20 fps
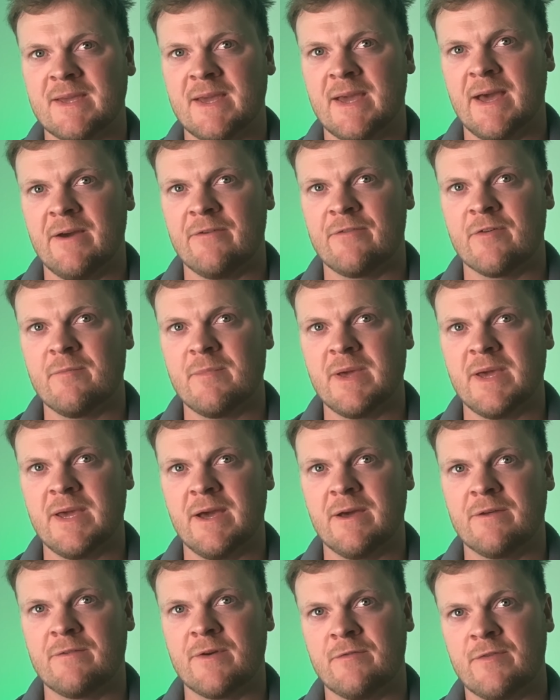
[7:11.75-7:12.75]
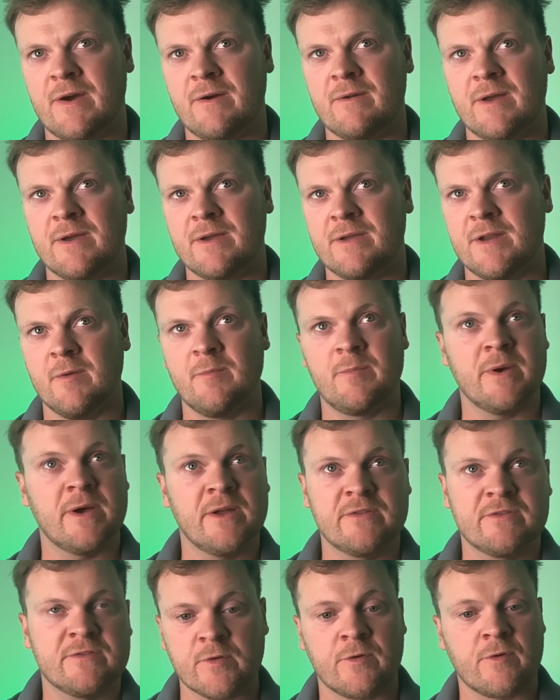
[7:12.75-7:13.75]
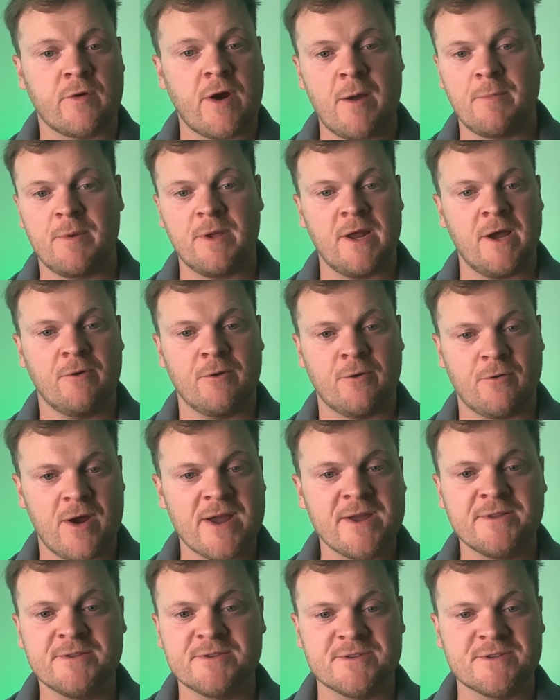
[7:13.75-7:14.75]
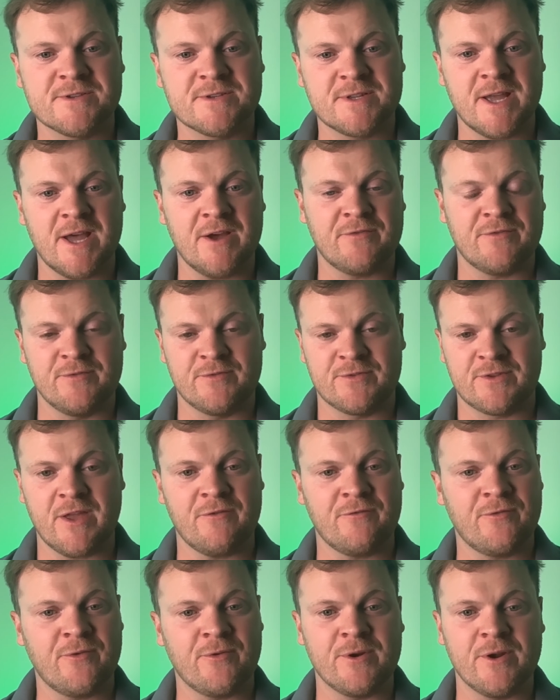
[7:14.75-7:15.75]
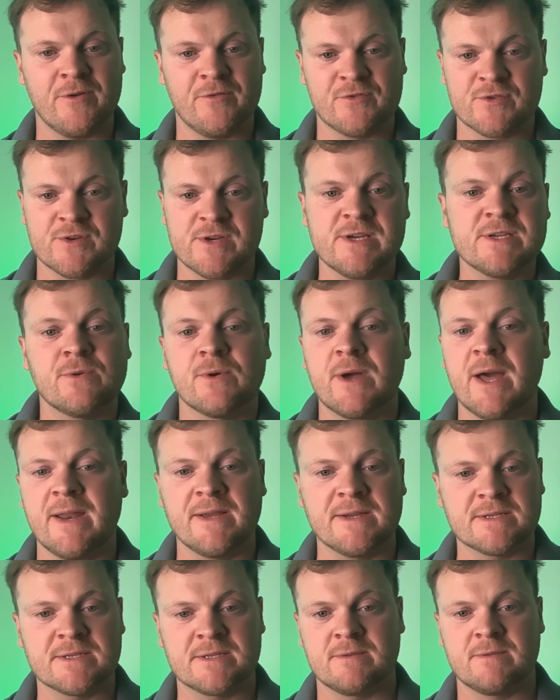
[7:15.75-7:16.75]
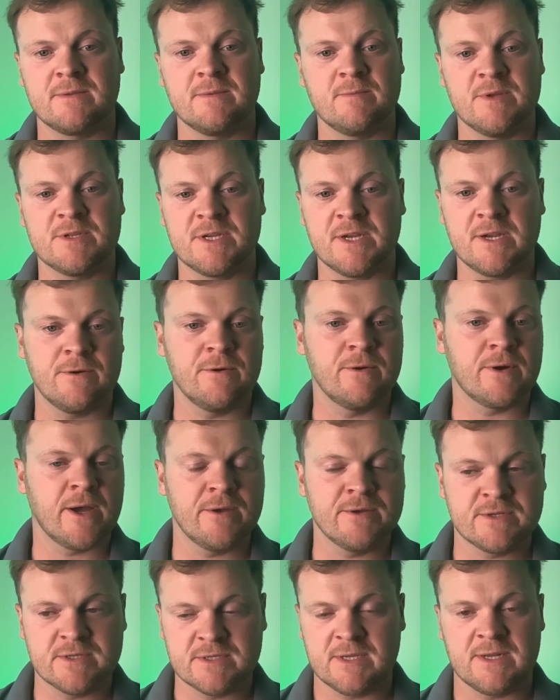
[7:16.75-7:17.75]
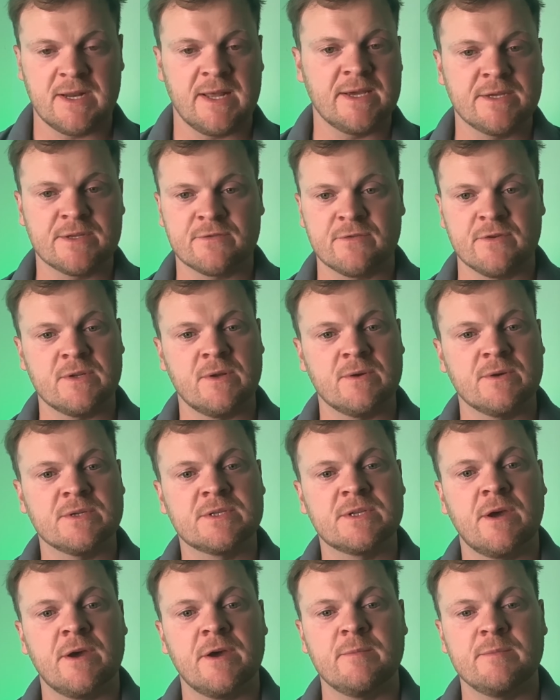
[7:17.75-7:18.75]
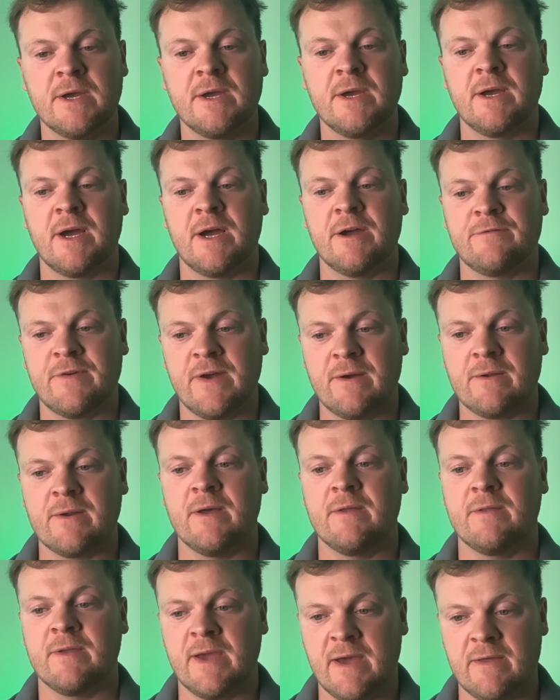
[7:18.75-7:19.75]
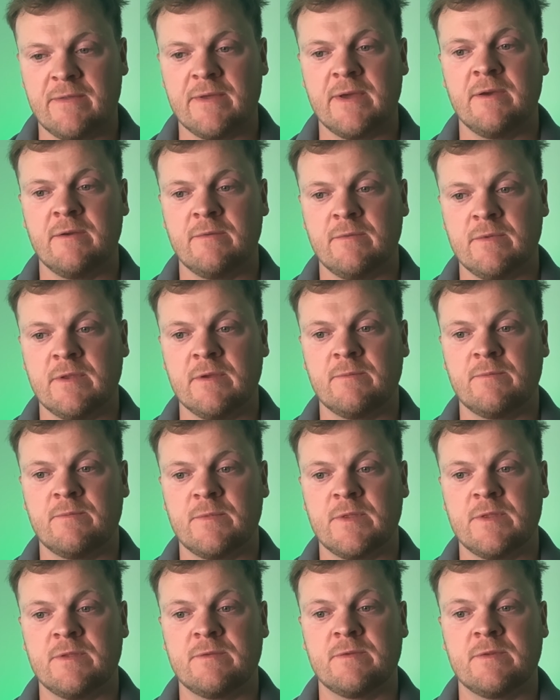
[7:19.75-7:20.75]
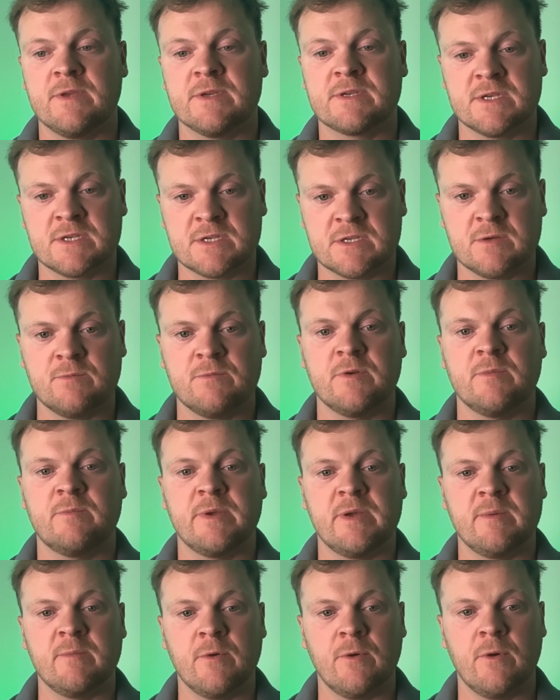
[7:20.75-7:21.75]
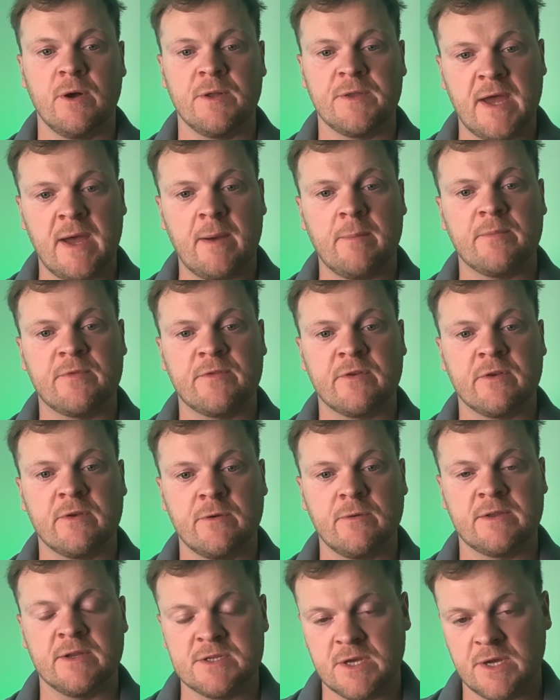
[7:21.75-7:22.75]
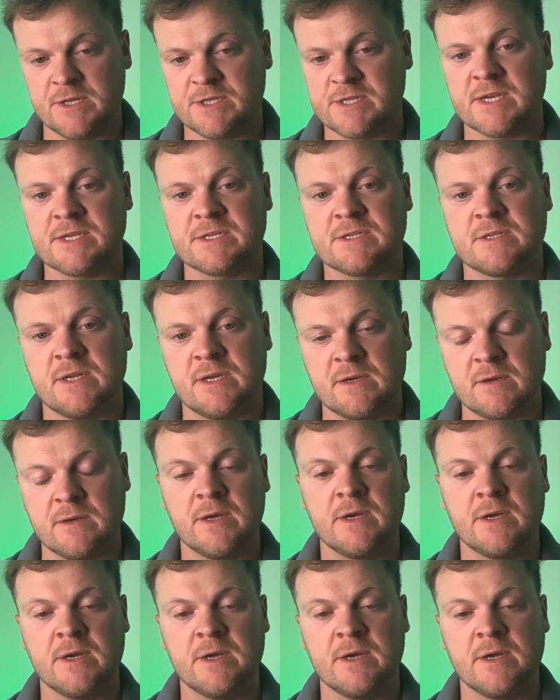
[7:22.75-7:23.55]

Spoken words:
for me, I felt like, birds were crapping out grains and stuff falling off trees. Organic material goes into lakes for as long as time. I felt like, the system would be more adapt to the digesting